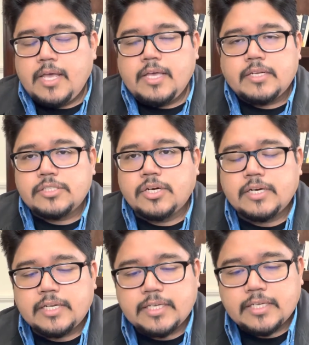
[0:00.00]
There's
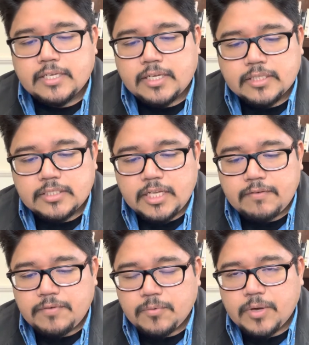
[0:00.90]
certainly a
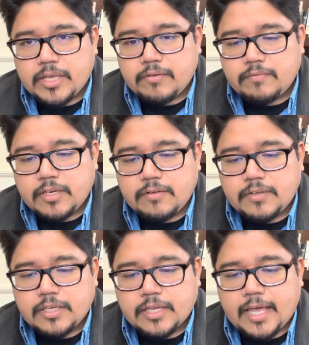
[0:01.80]
different way of
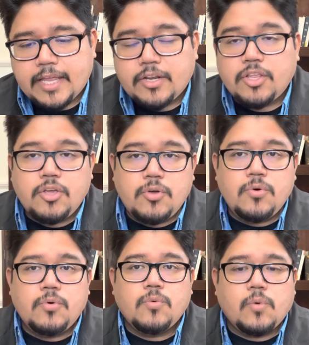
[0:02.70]
living, a
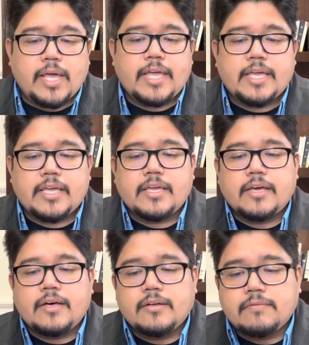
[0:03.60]
new way
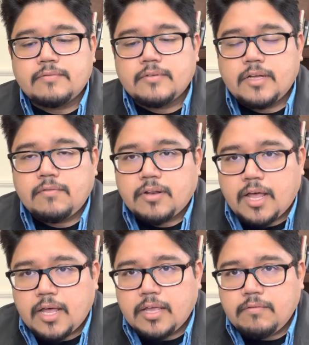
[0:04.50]
of
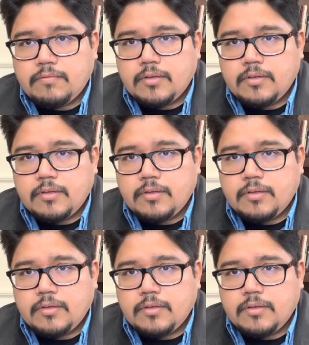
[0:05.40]
life.